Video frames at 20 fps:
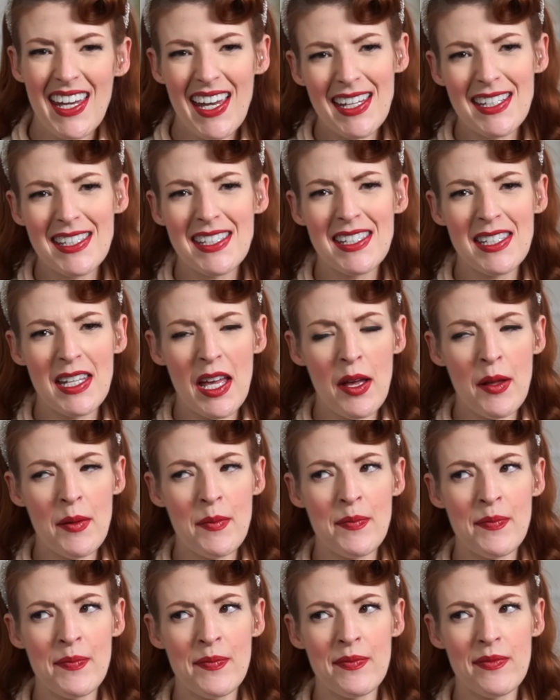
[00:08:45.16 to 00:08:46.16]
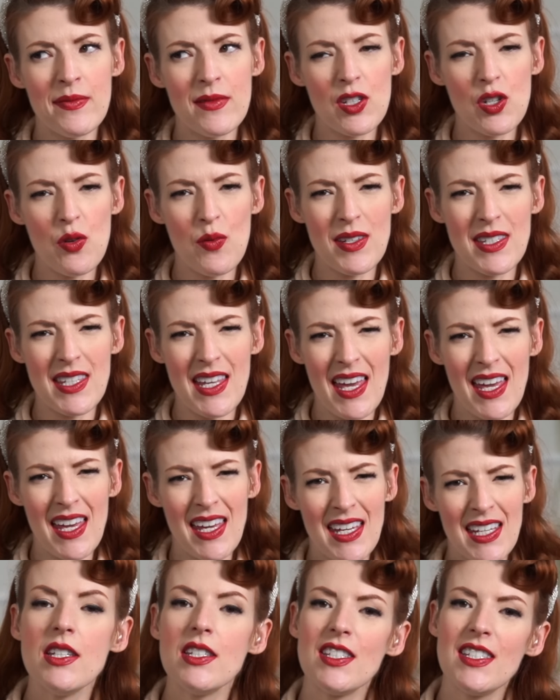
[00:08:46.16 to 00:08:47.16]
had some, shall we
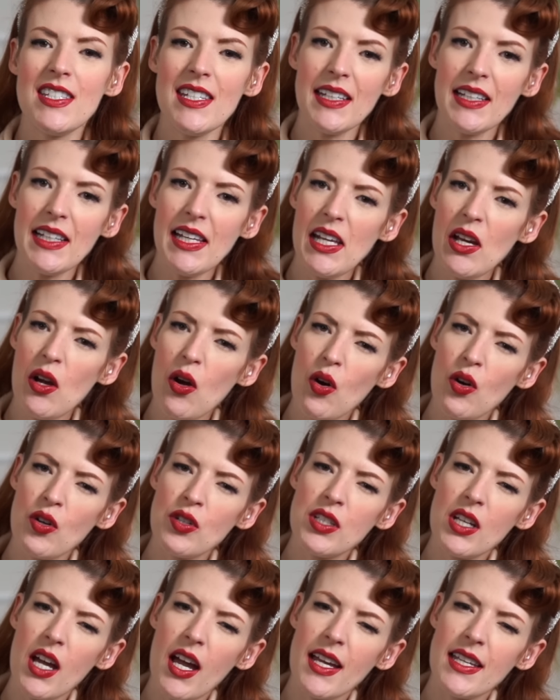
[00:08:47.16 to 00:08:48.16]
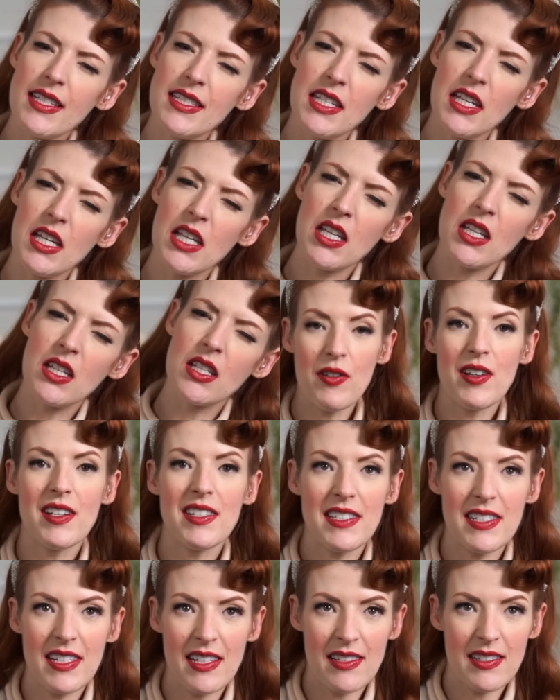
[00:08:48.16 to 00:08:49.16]
say, distinctly odd ideas. For
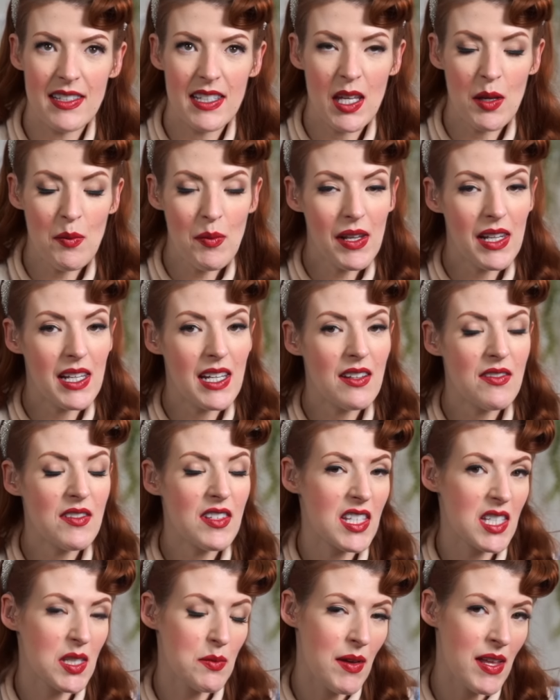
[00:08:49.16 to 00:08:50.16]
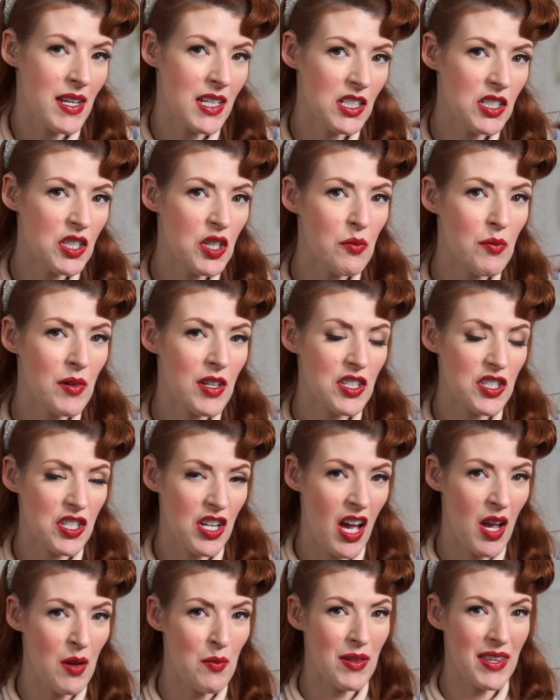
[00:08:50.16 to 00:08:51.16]
instance, he believed that spending too much
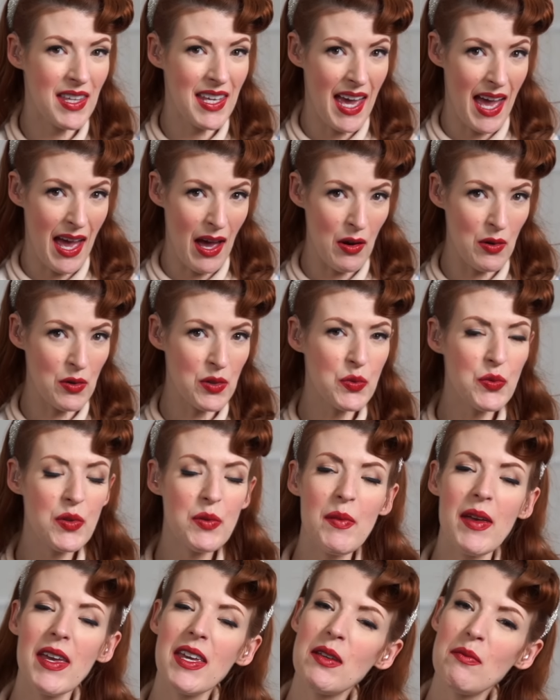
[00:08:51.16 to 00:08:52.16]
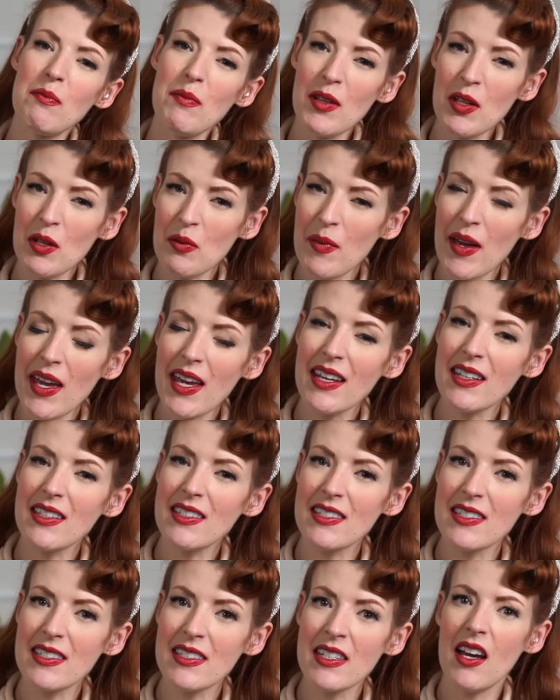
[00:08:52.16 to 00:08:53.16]
time with cows would make
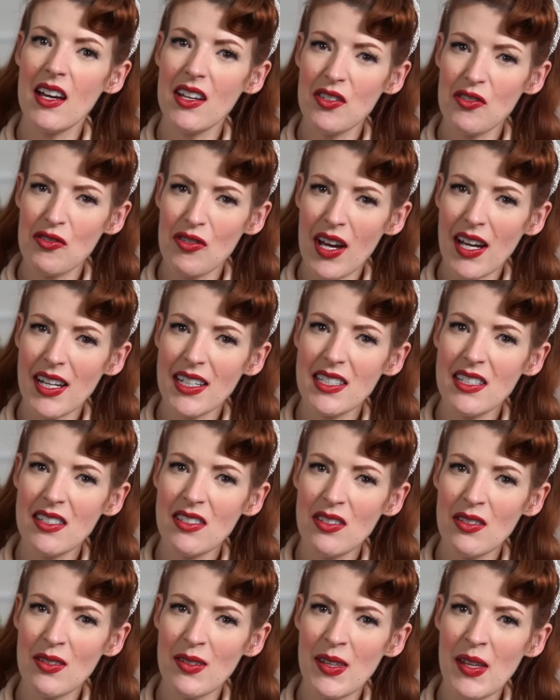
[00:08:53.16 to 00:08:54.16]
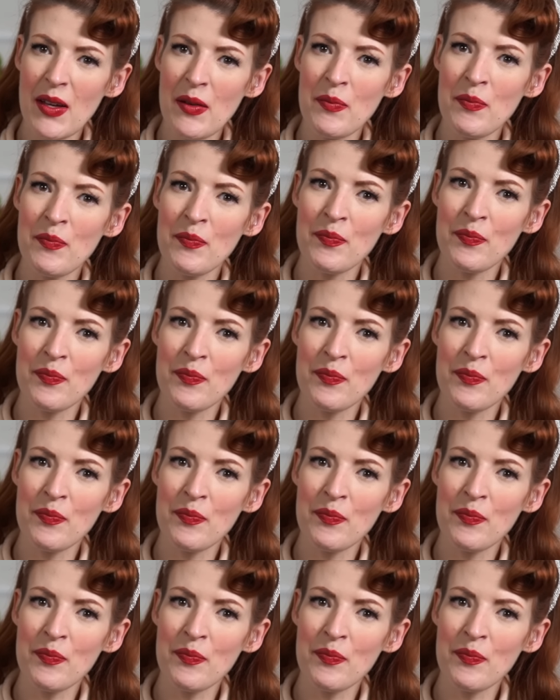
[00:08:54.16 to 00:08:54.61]
milkmaids attracted to them.